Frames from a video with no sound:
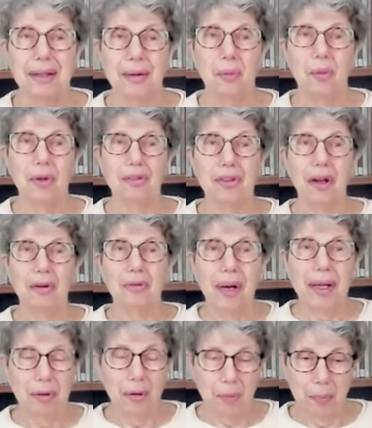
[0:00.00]
was a
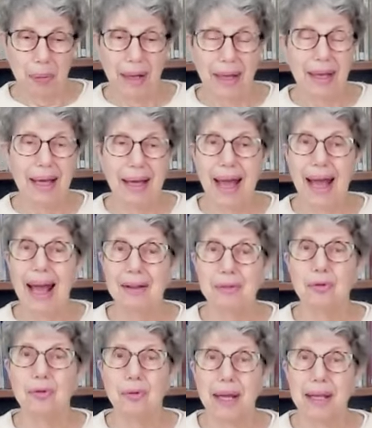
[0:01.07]
record player
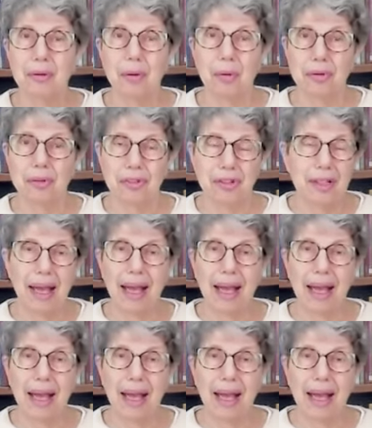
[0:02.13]
and record. So you